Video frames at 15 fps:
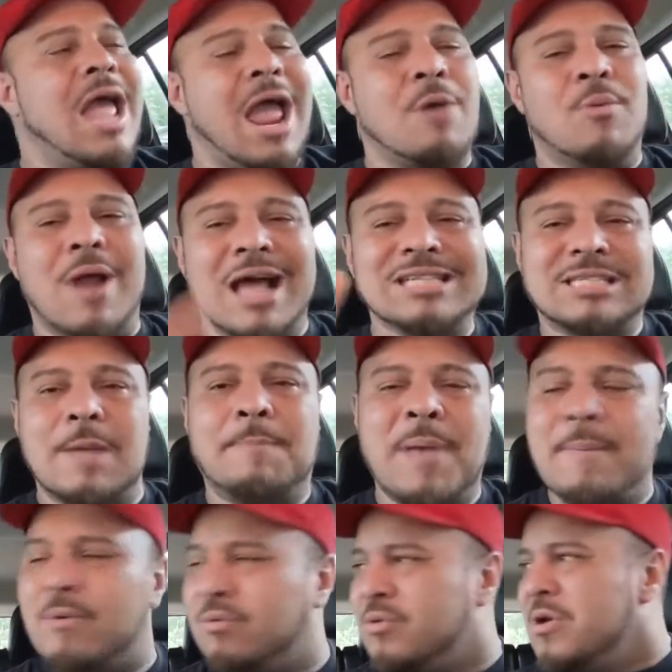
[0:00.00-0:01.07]
And when I see
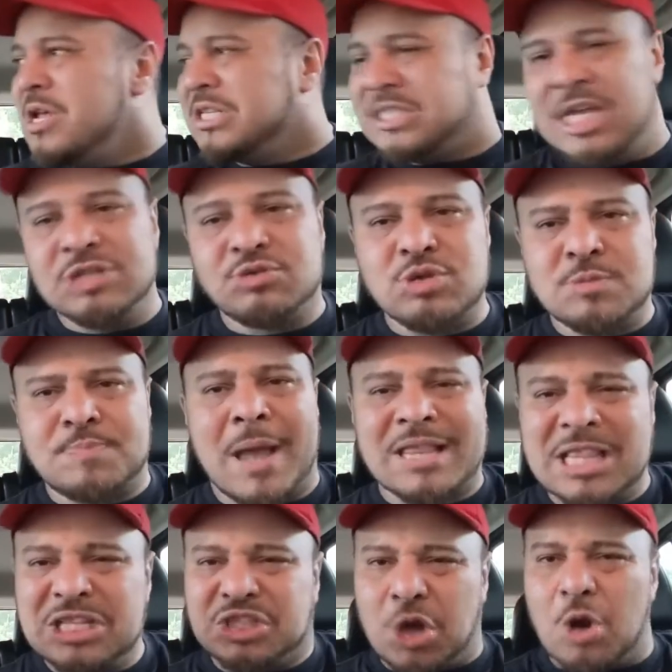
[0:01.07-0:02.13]
people
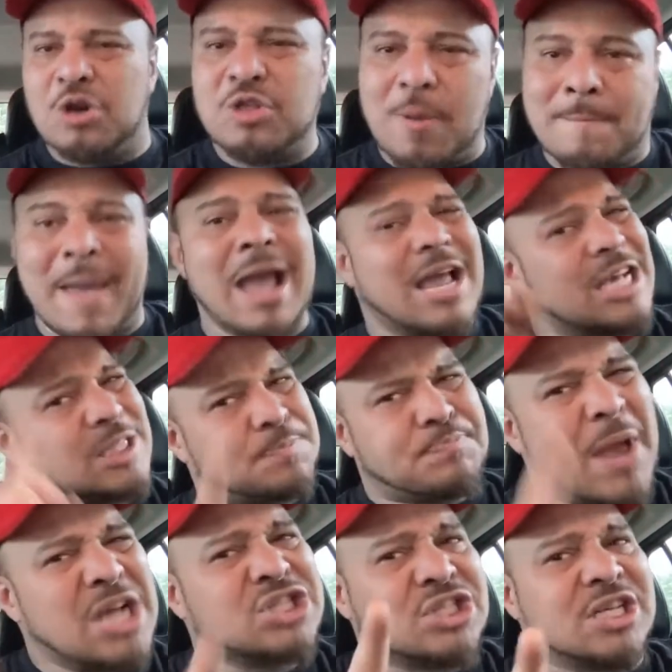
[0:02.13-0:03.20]
disrespecting, turning their back,
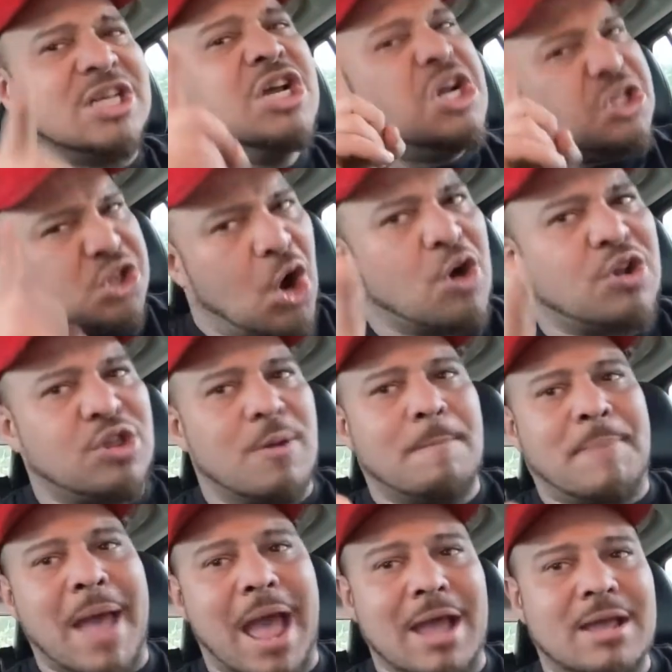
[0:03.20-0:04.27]
especially turning their
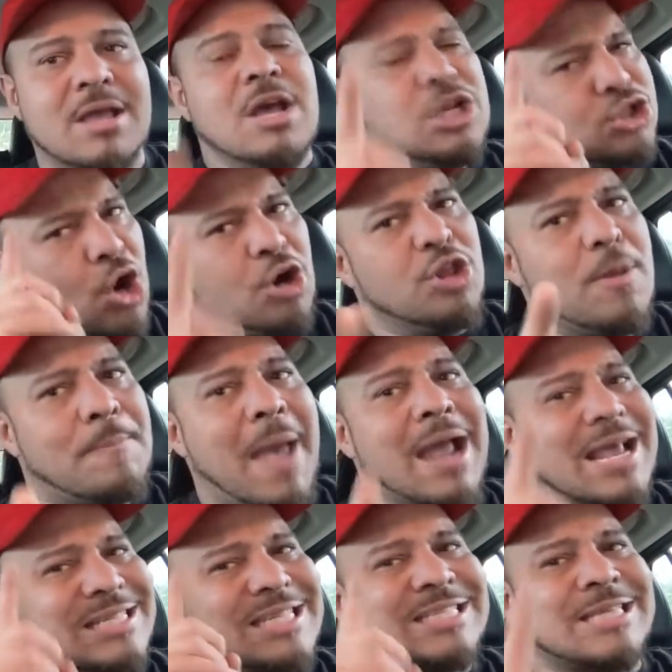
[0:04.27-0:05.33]
back, turning their
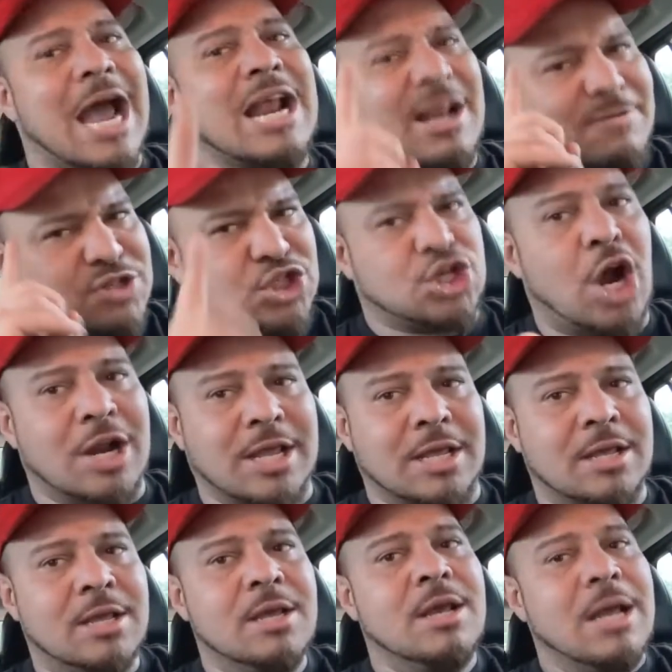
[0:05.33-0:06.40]
back is a sign of
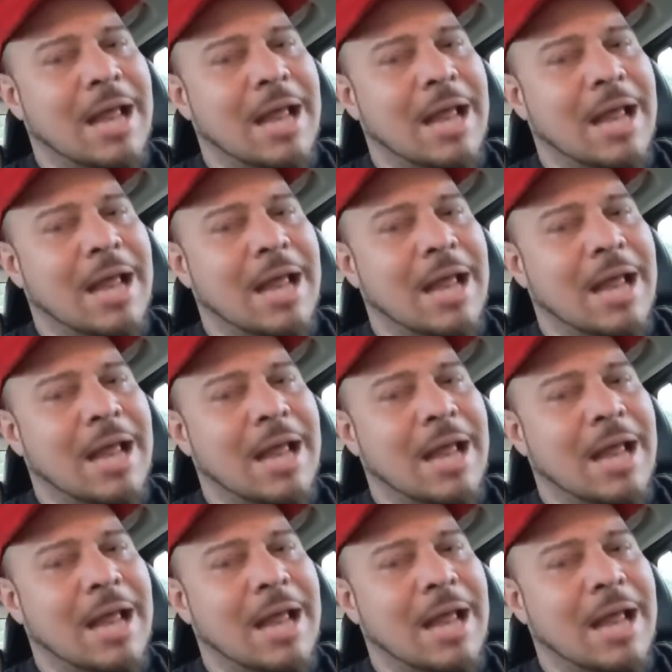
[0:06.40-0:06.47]
shunning.